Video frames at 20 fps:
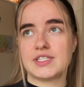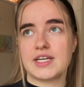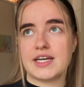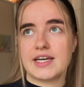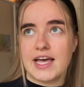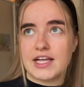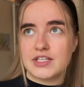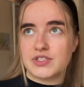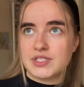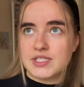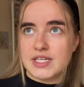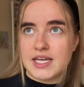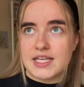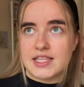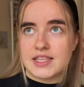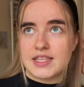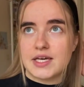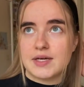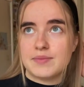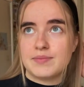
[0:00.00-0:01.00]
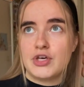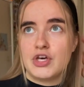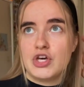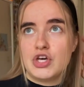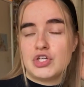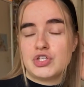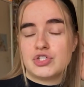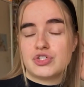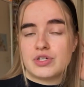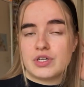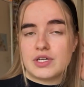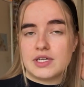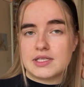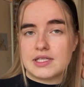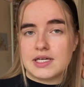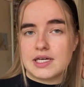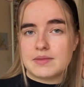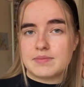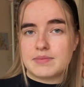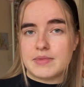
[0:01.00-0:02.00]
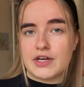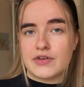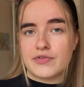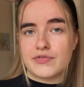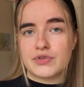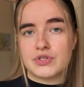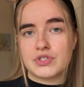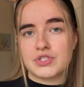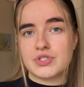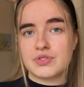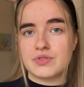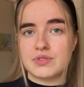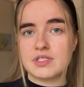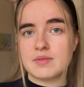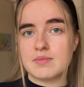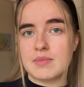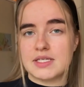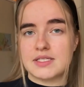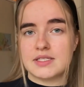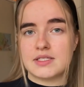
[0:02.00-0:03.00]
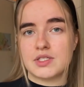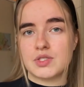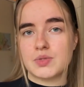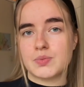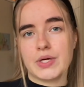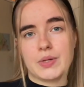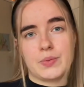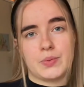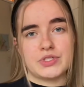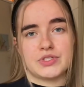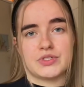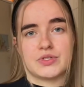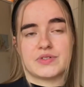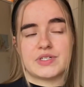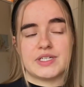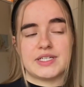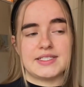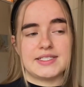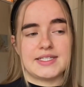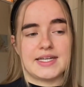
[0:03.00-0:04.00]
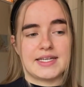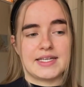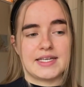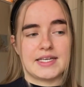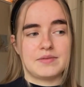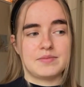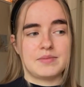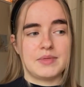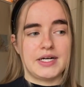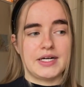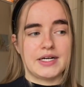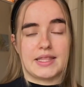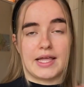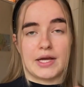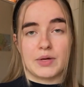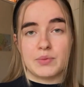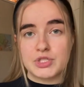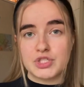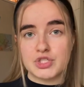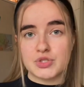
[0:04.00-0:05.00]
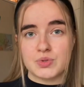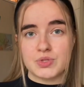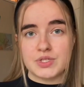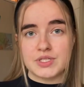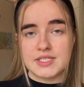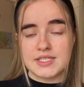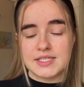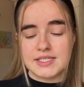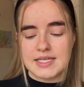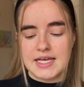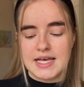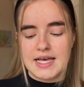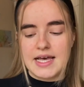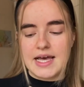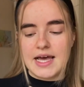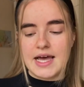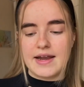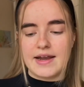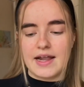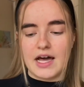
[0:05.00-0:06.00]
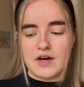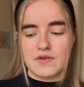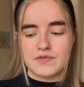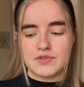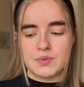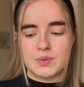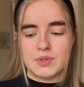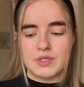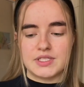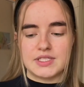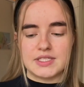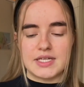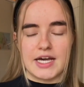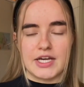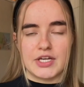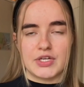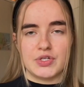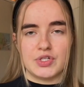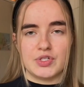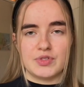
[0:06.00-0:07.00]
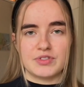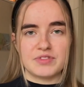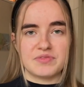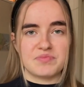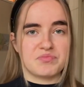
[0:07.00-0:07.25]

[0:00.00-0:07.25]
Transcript: I had to take them during like my first 2 semesters where I was already taking my language courses, and afterwards I could